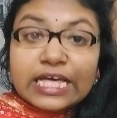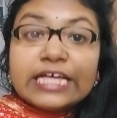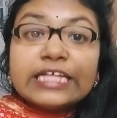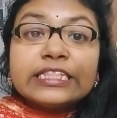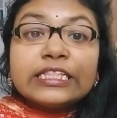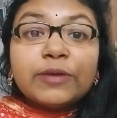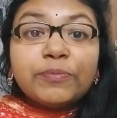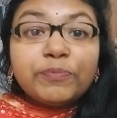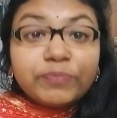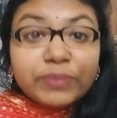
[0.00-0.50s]

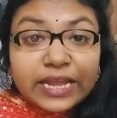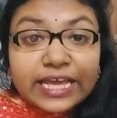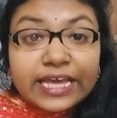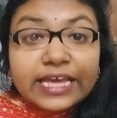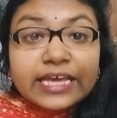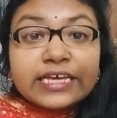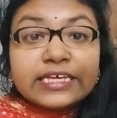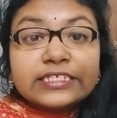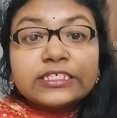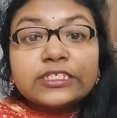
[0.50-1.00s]
The
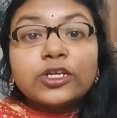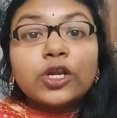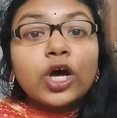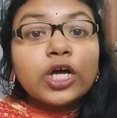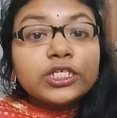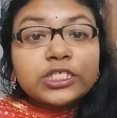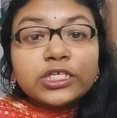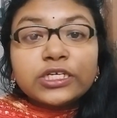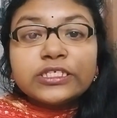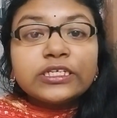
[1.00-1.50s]
play is
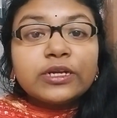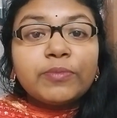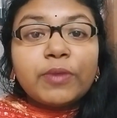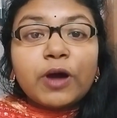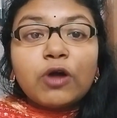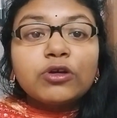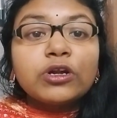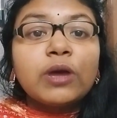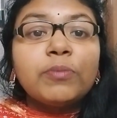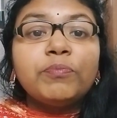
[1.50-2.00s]
not just
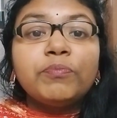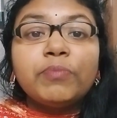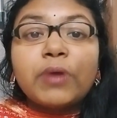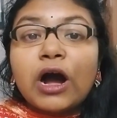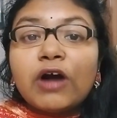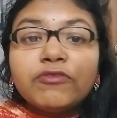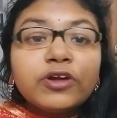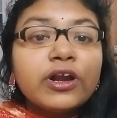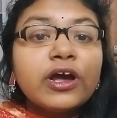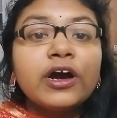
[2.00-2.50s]
about a
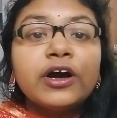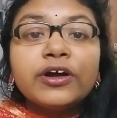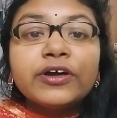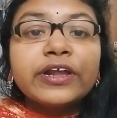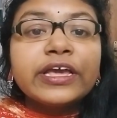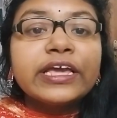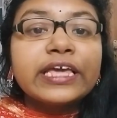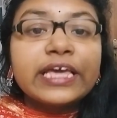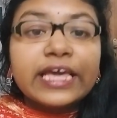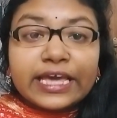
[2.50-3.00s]

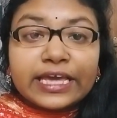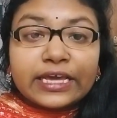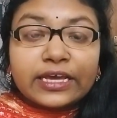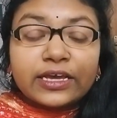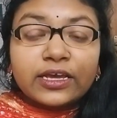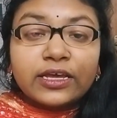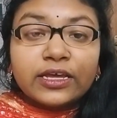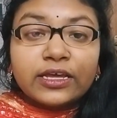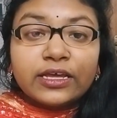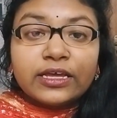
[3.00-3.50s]
power-hungry
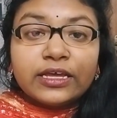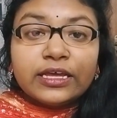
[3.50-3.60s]
king.